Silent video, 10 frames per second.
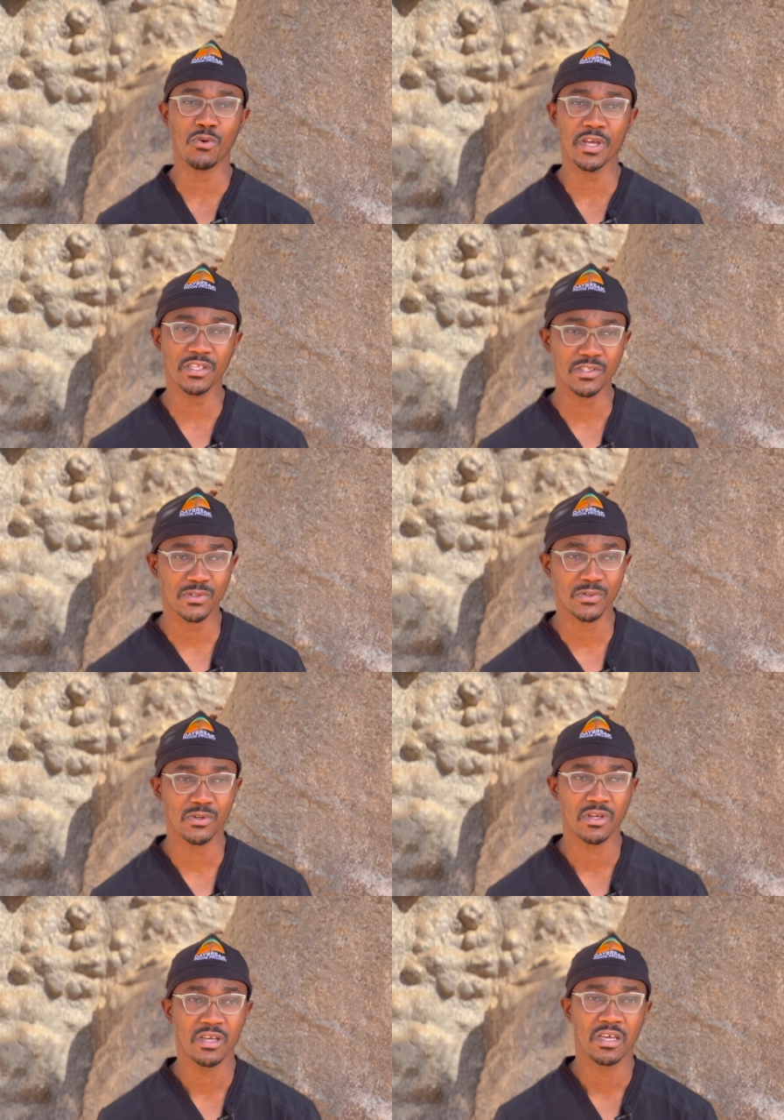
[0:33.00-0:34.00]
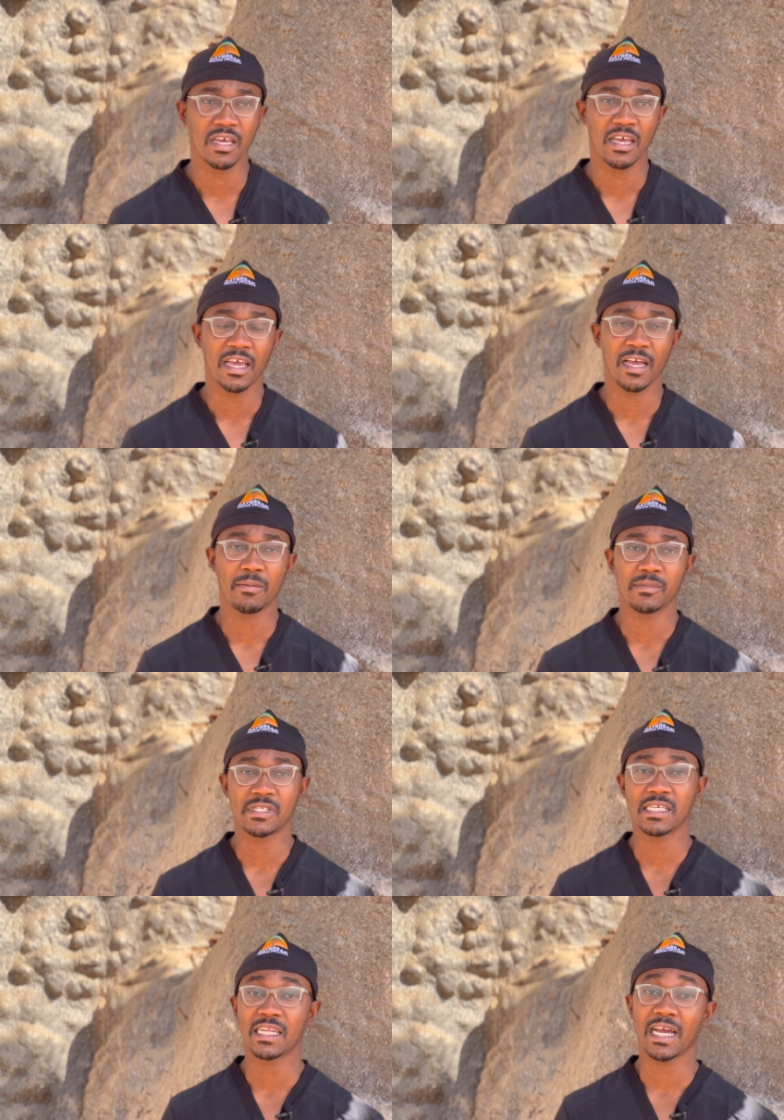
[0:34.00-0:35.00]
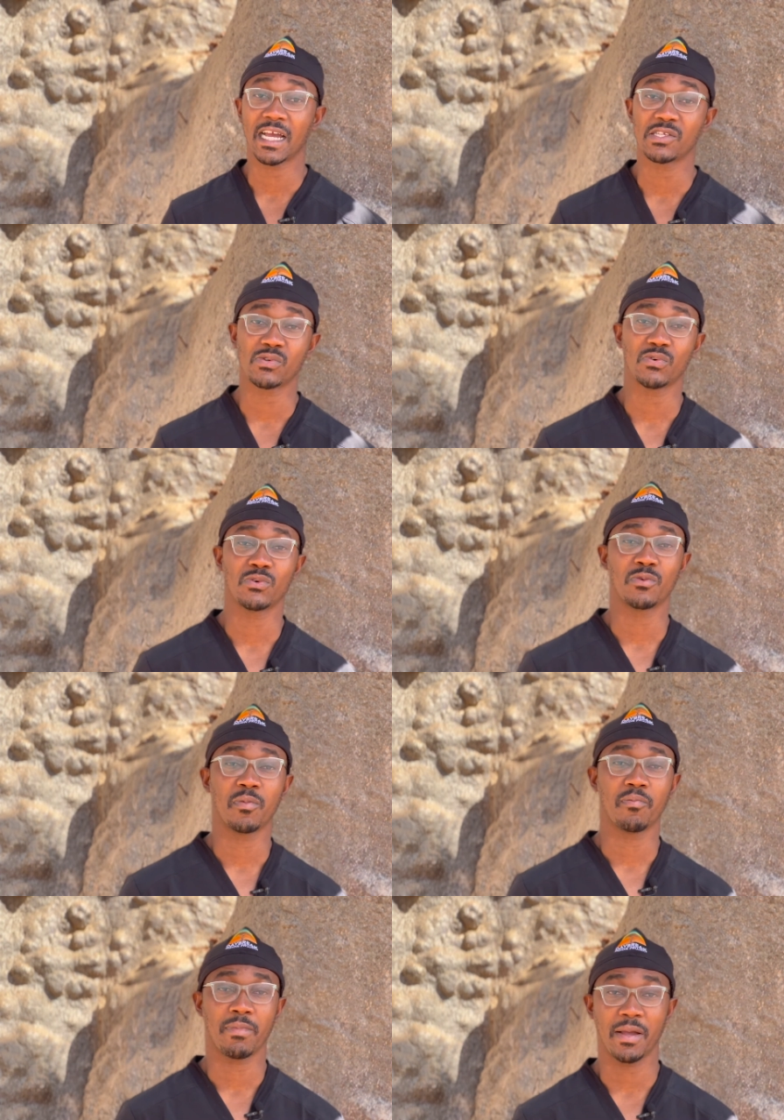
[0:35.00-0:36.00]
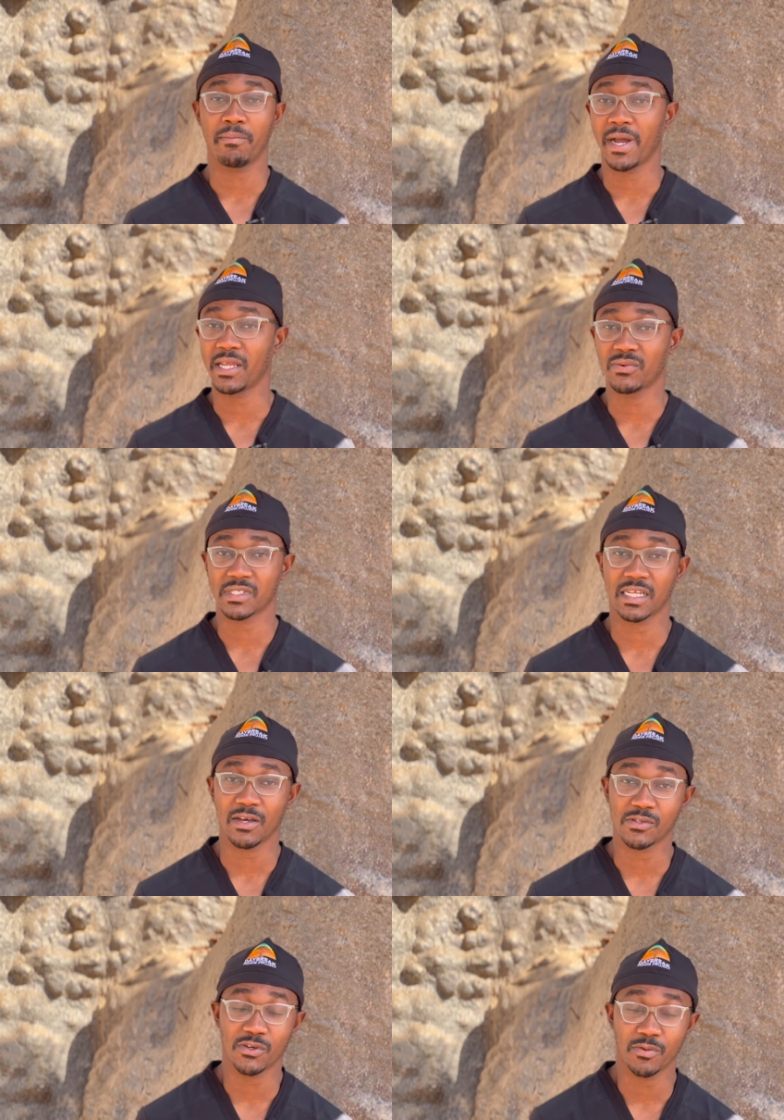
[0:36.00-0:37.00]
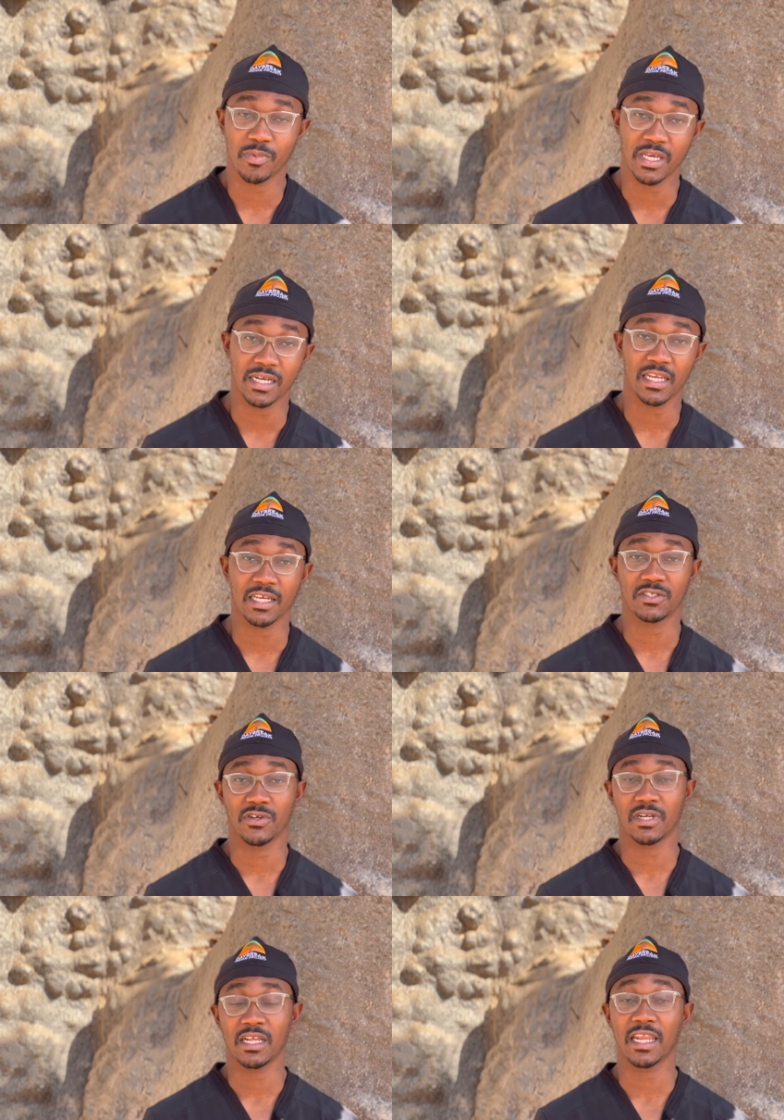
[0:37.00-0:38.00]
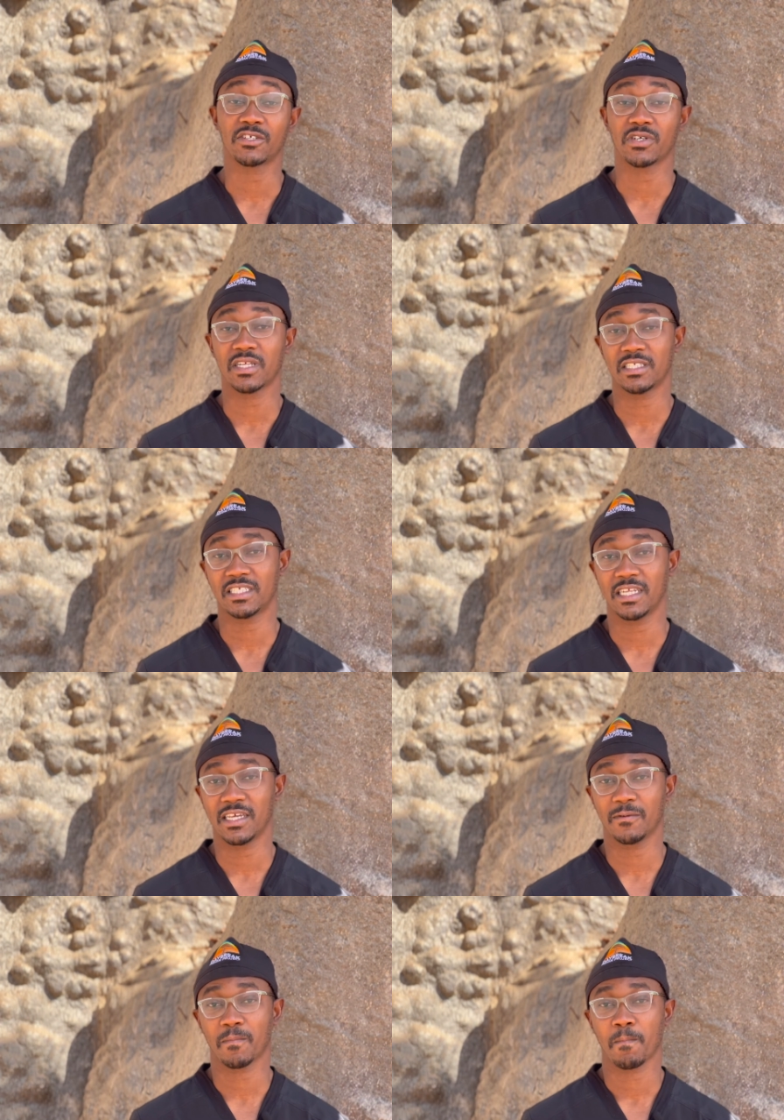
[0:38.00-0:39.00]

into senior high school, my mind was that I was going to be an electrical engineer.